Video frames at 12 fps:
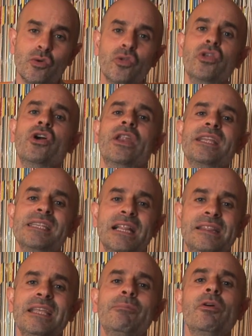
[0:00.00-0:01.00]
After one
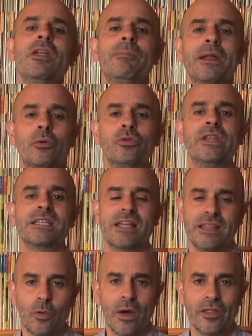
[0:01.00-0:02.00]
student answers the
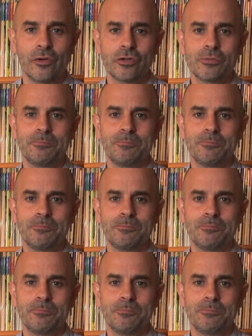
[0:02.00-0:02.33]
questions,